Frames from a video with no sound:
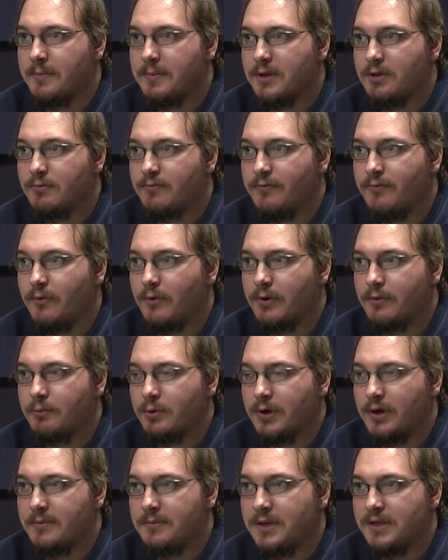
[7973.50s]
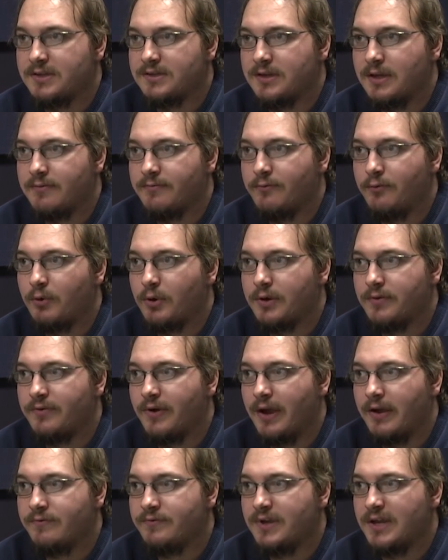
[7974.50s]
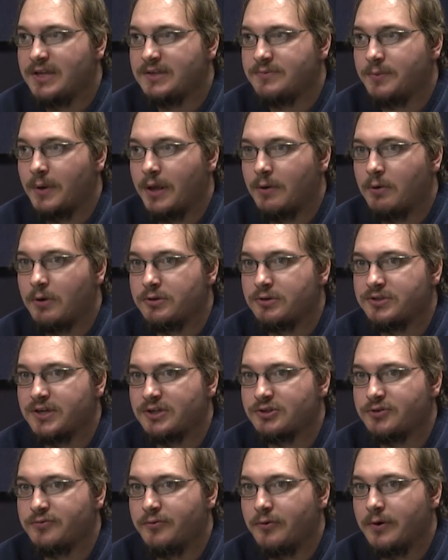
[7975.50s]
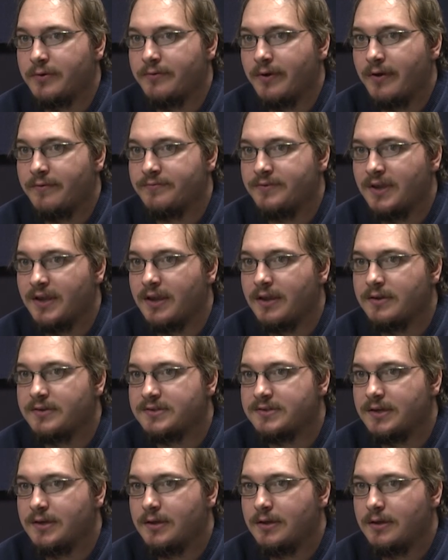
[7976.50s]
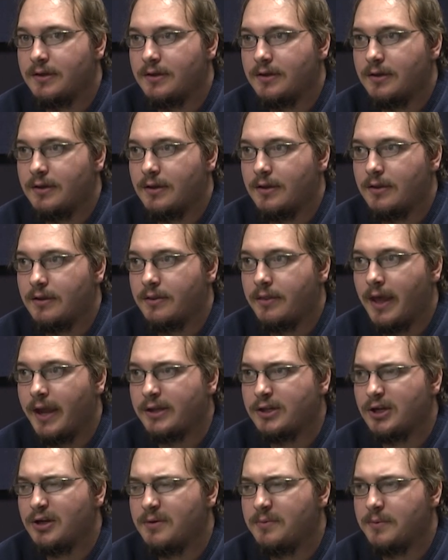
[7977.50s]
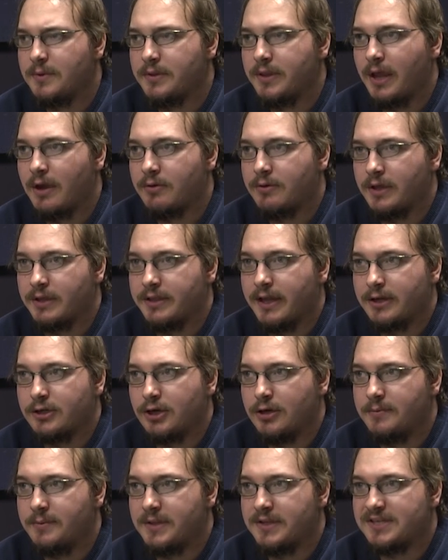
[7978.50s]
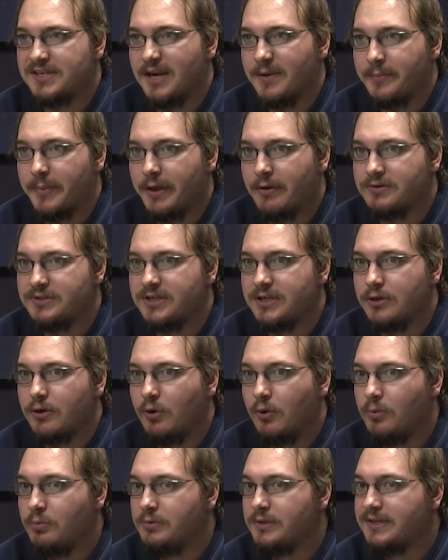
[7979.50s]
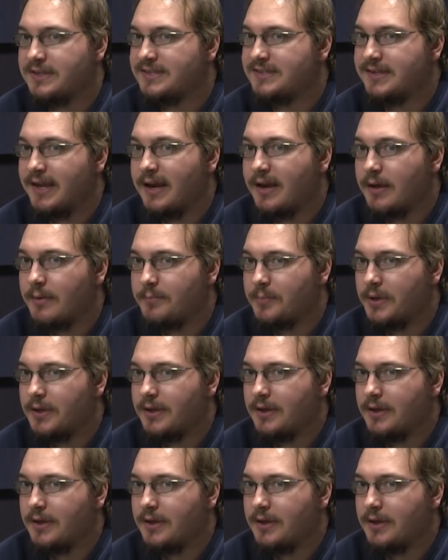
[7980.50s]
meet you we're gonna meet in 45 days, but I want those extra 45 days. That could have been the setup. That was the only setup.